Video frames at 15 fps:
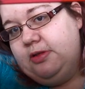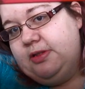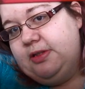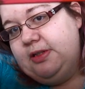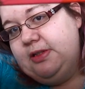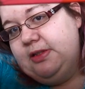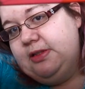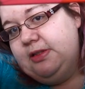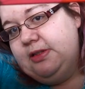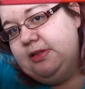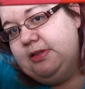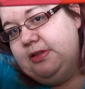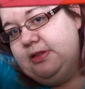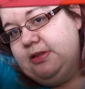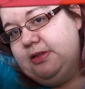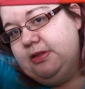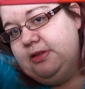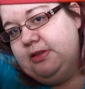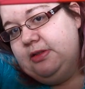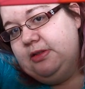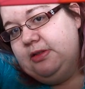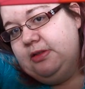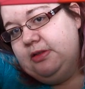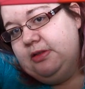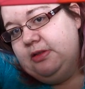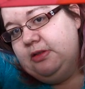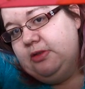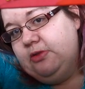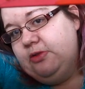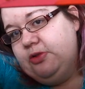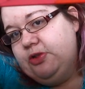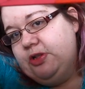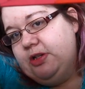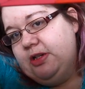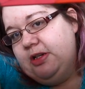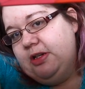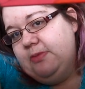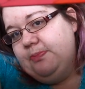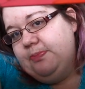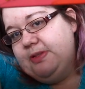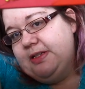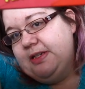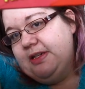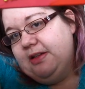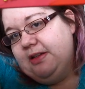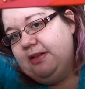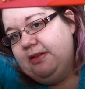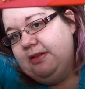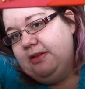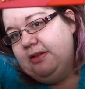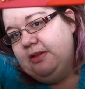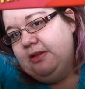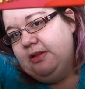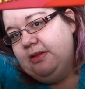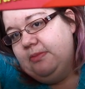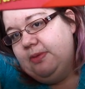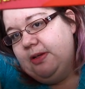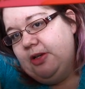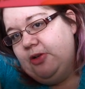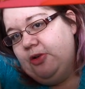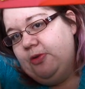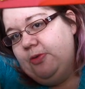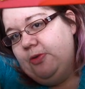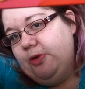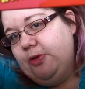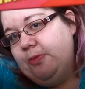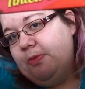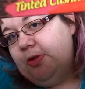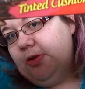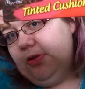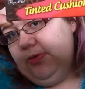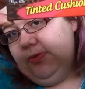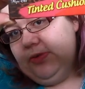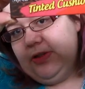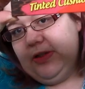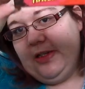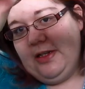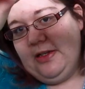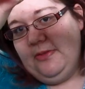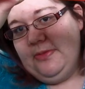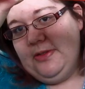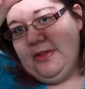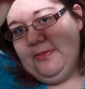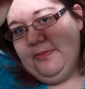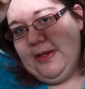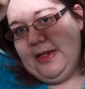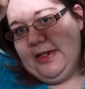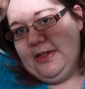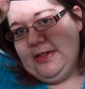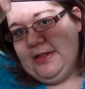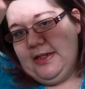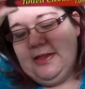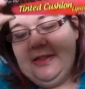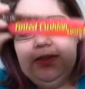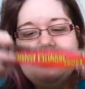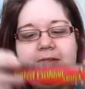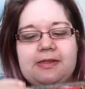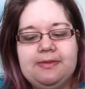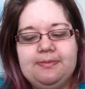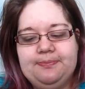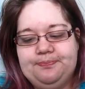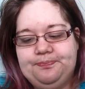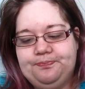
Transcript: Tinted Cushion Lipstick by Hot Hope Girl. So it comes in a package like this.